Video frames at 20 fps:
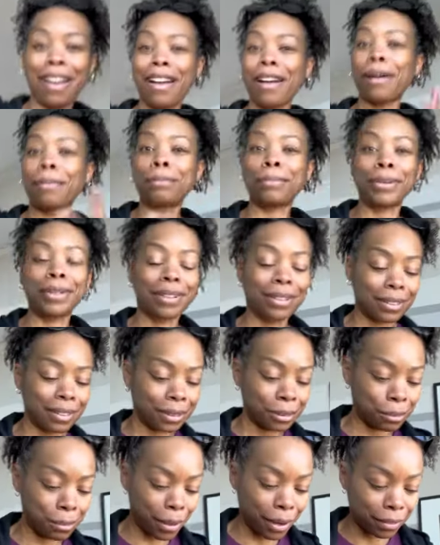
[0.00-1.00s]
I'll put it on there
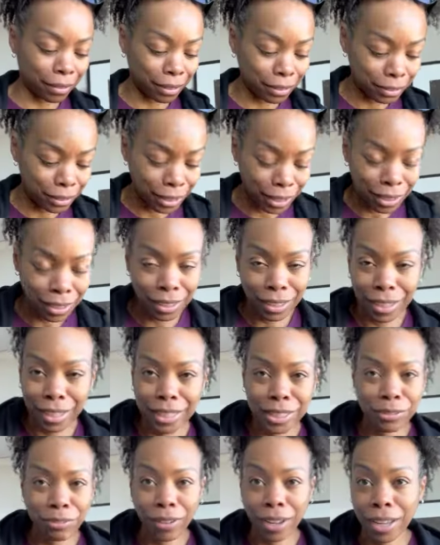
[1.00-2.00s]
tomorrow.
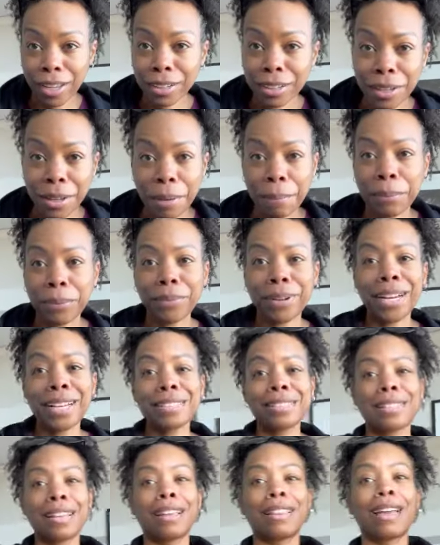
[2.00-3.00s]
It's fine. But when I
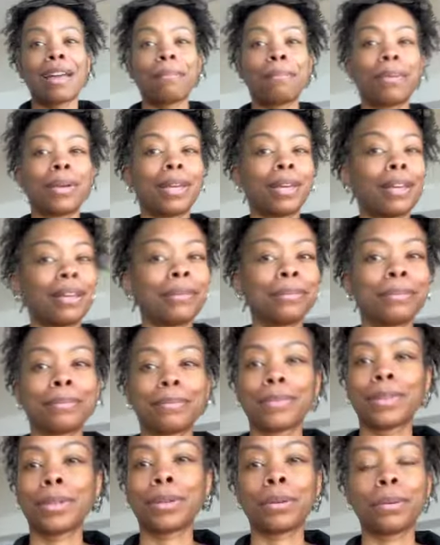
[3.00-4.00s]
say that bed,
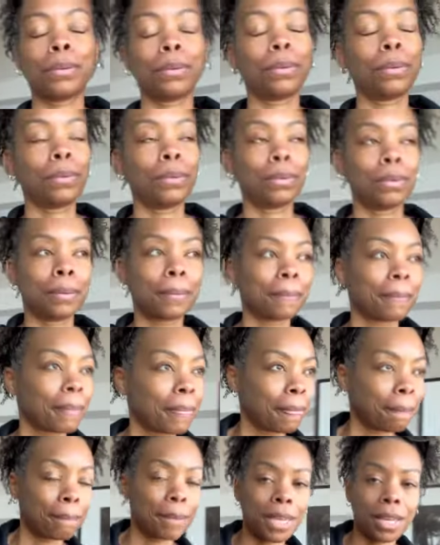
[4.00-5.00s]
whew,
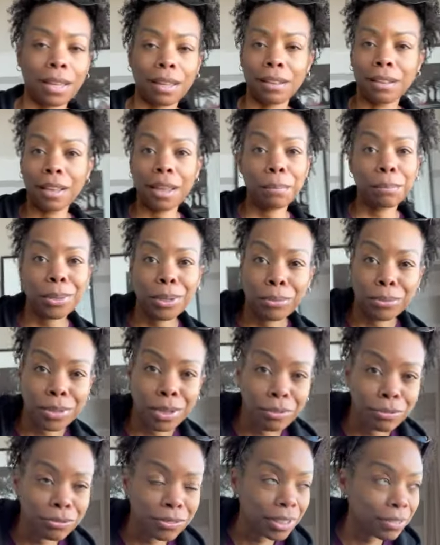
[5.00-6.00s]
man, that bed was
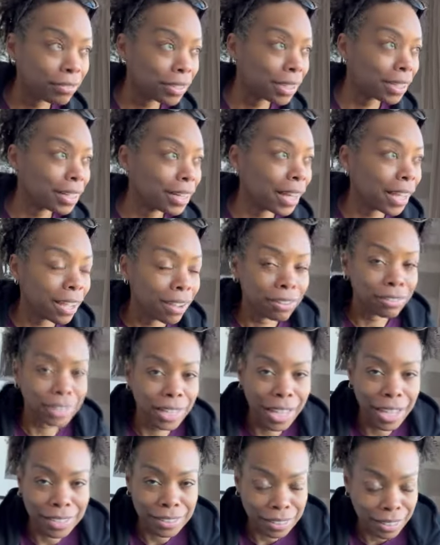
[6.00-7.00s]
a fluffy cloud
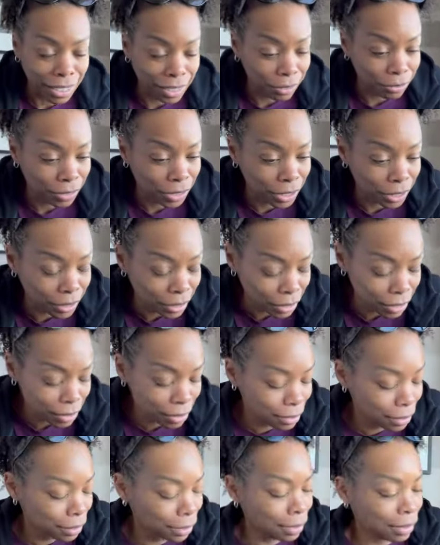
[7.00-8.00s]
last night of
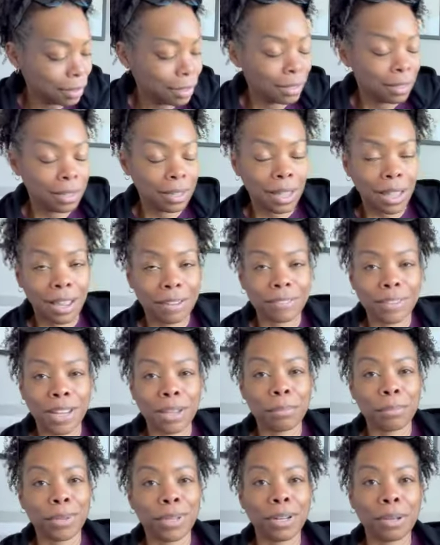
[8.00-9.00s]
goodness. After
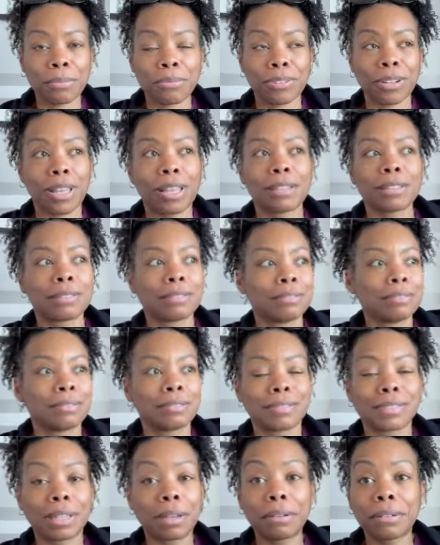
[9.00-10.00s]
I'd been up for like
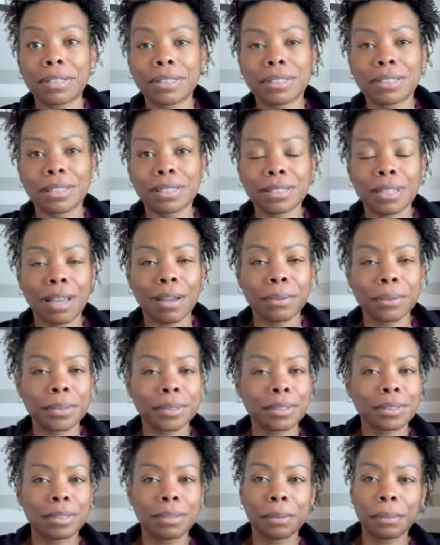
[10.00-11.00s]
36
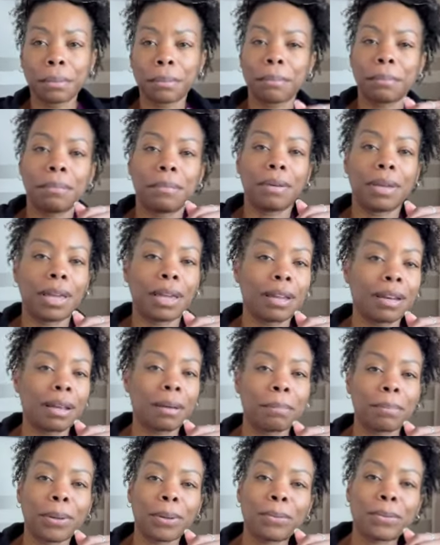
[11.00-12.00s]
hours, man,
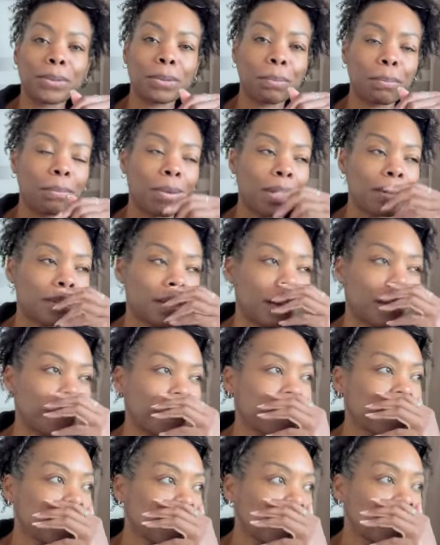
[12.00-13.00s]
that bed was amazing.
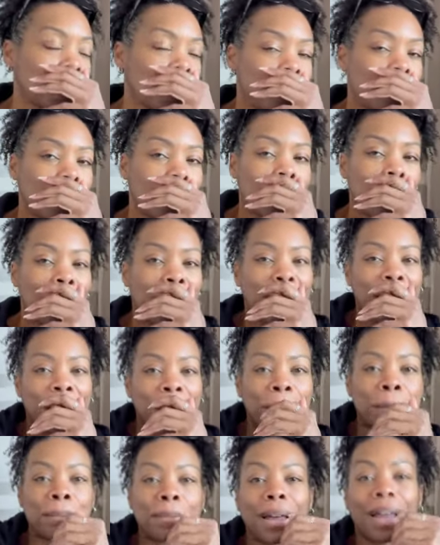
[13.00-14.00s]

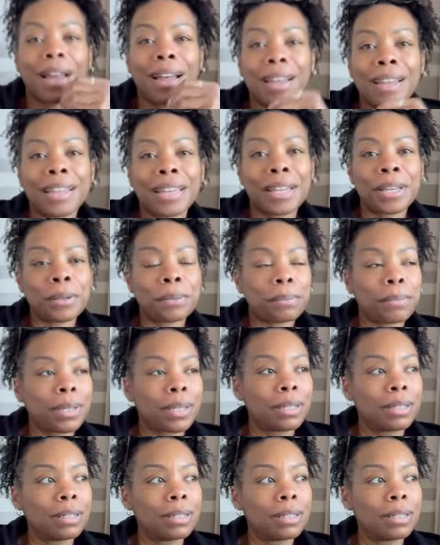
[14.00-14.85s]
I am